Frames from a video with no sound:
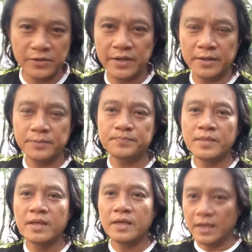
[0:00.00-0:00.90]
now
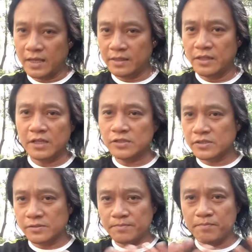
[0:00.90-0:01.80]
and that
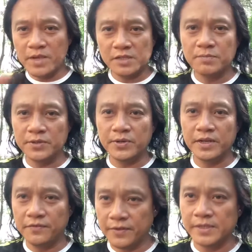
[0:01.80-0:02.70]
makes me really
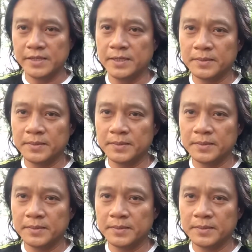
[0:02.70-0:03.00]
busy